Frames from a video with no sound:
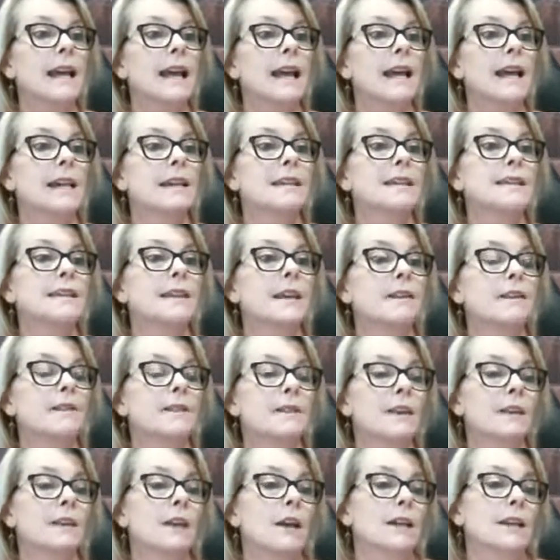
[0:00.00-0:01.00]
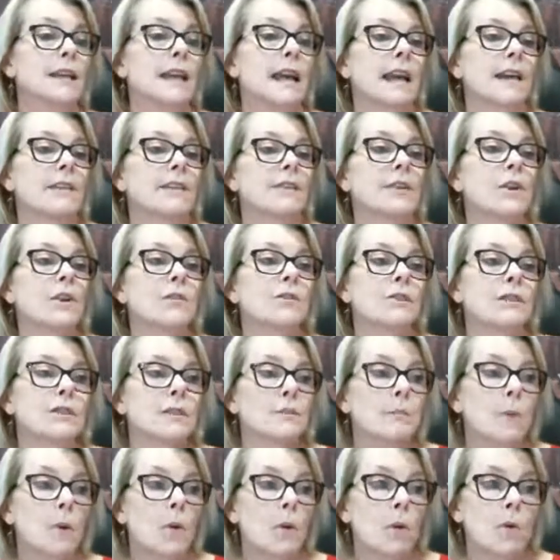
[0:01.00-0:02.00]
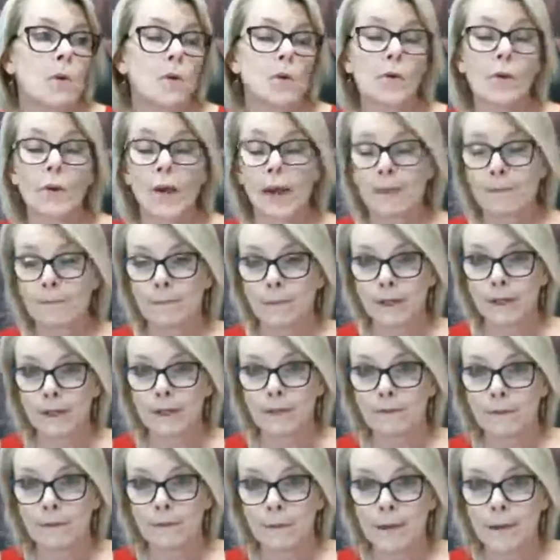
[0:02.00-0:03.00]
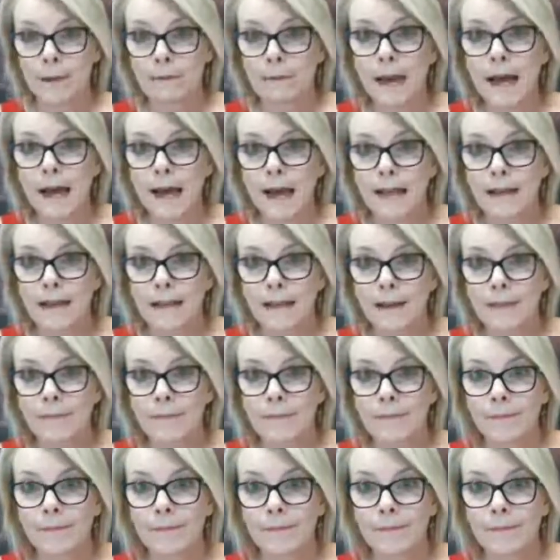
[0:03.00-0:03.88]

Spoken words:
And they feel like they have no support or empathy from their partner.